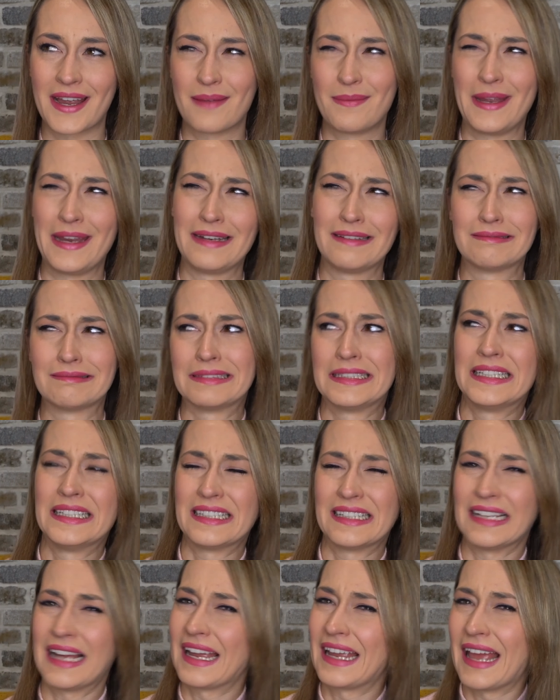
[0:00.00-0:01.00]
I mean,
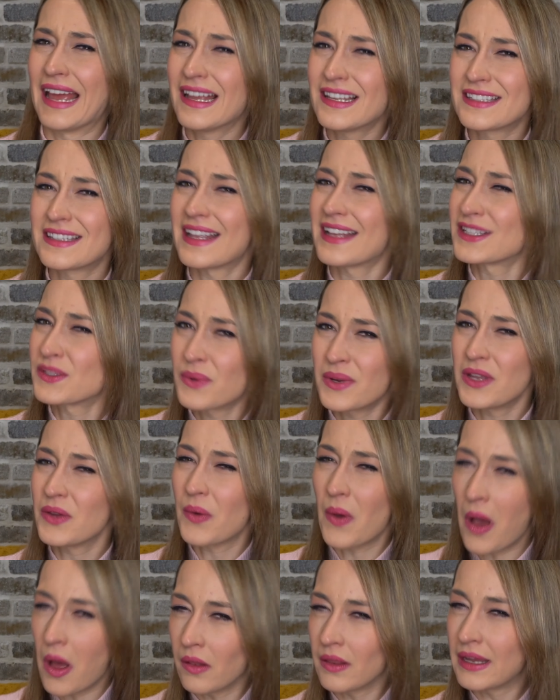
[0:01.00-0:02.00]
I guess that's what you
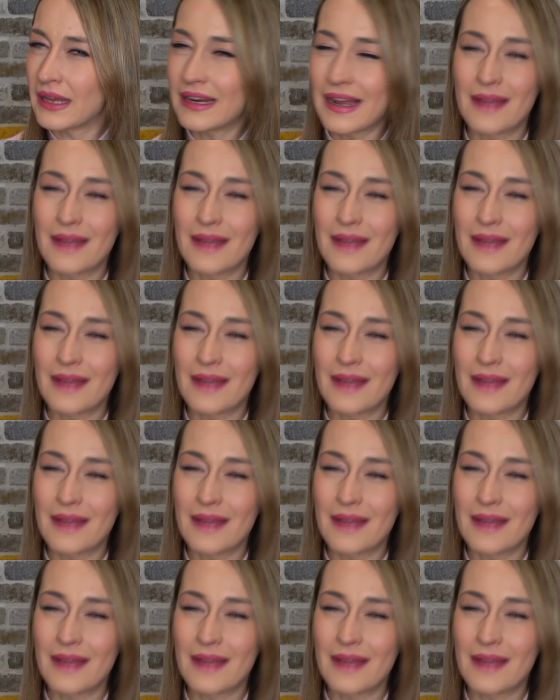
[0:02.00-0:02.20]
call it.